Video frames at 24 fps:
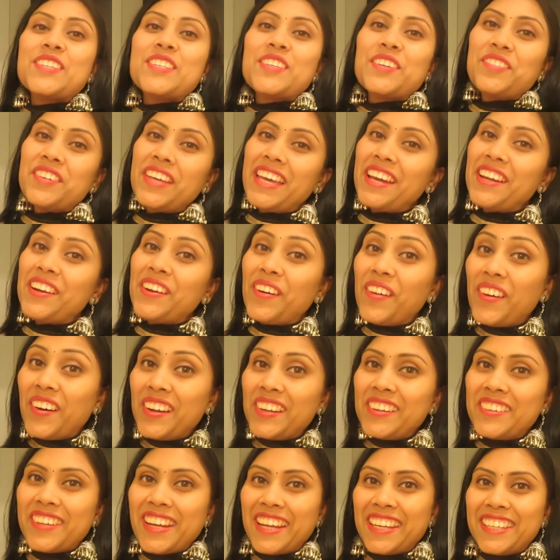So we are
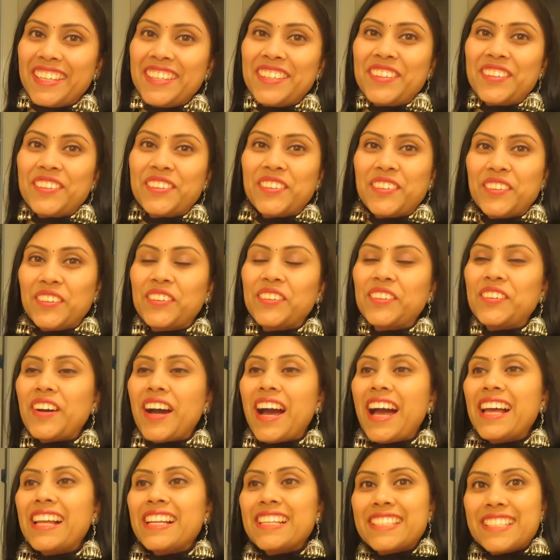all ready to go.
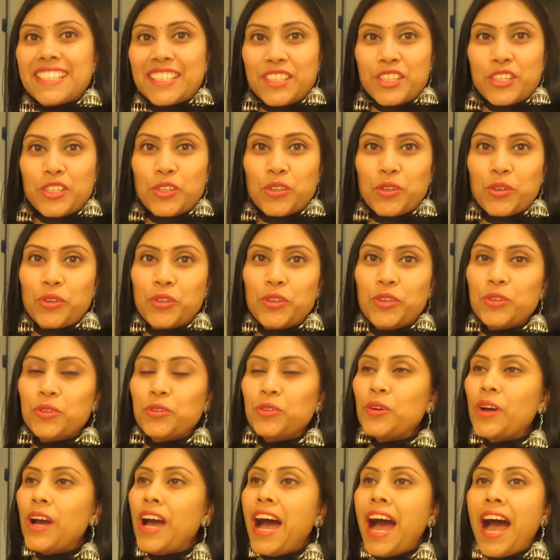I'll just show
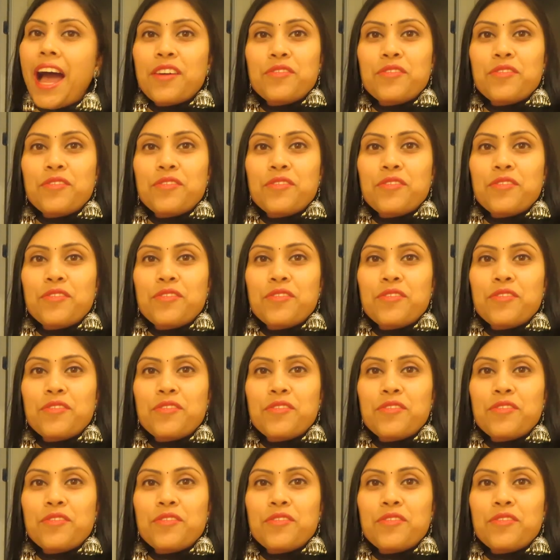you.